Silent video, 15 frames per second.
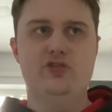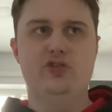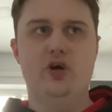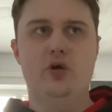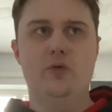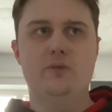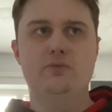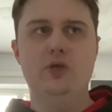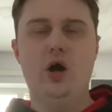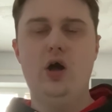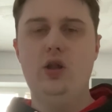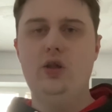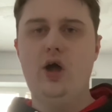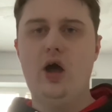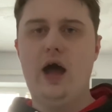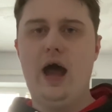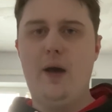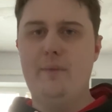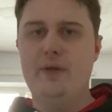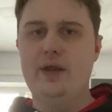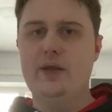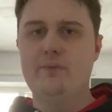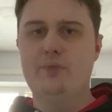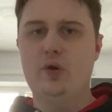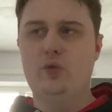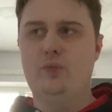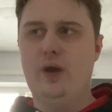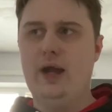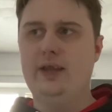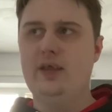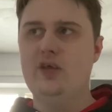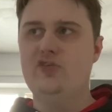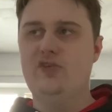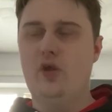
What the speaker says: So not a lot happened in both practice.